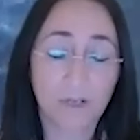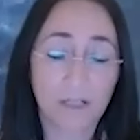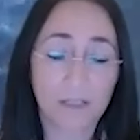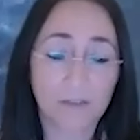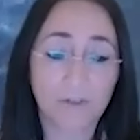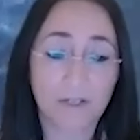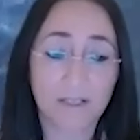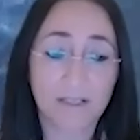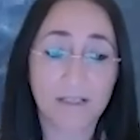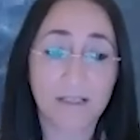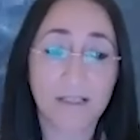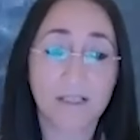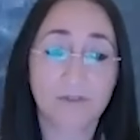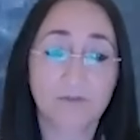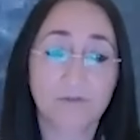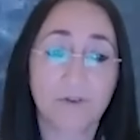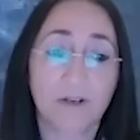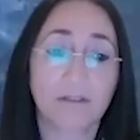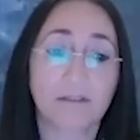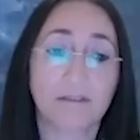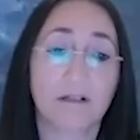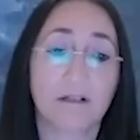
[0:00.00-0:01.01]
address these
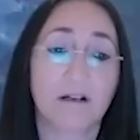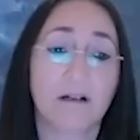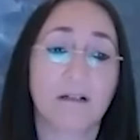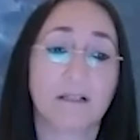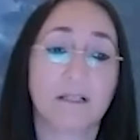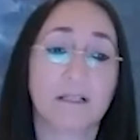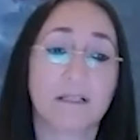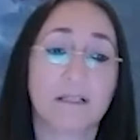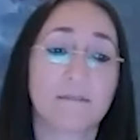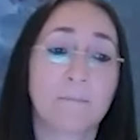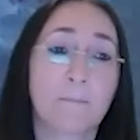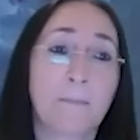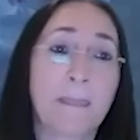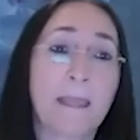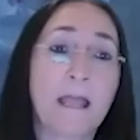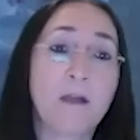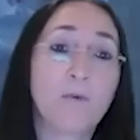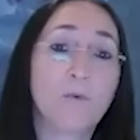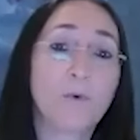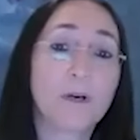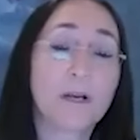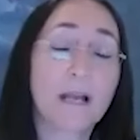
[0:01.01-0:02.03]
drug targets.
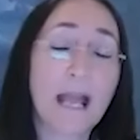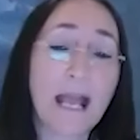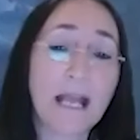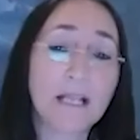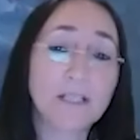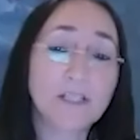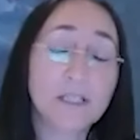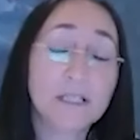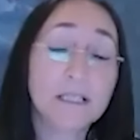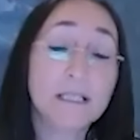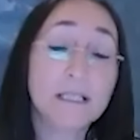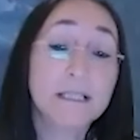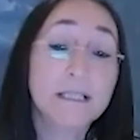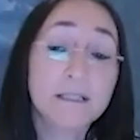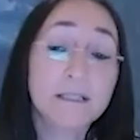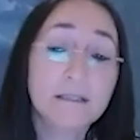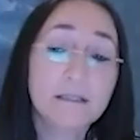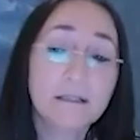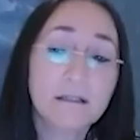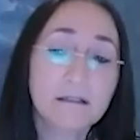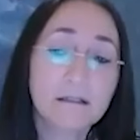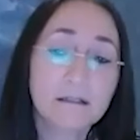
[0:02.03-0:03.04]
We're actually
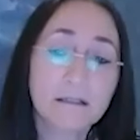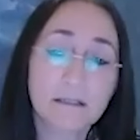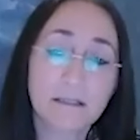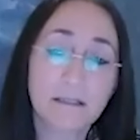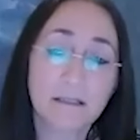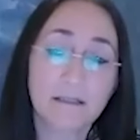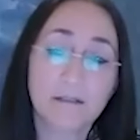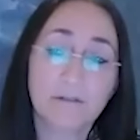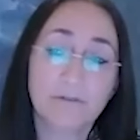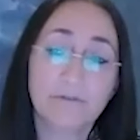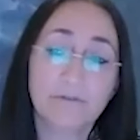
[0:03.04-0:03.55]
leaders in the